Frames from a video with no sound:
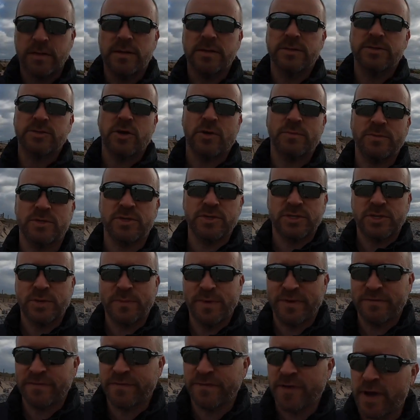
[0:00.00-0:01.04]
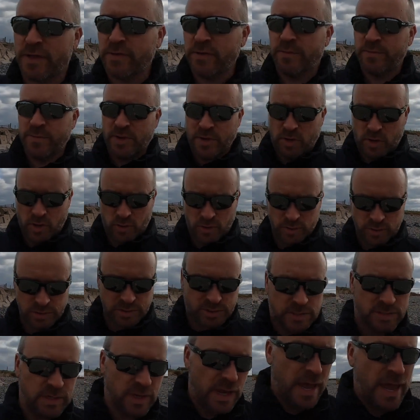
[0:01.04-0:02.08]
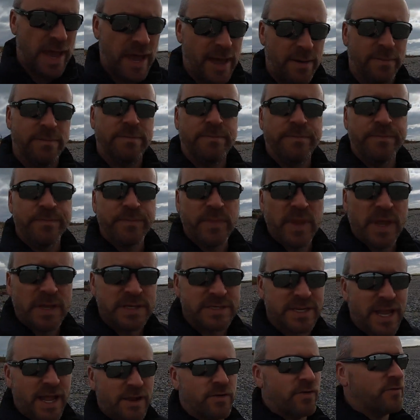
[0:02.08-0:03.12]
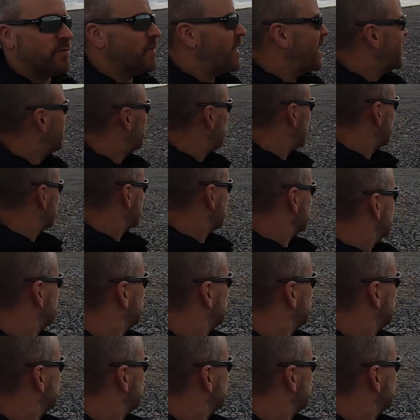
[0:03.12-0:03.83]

So I'm just a bit further up the coast. Sardcroft, where I was,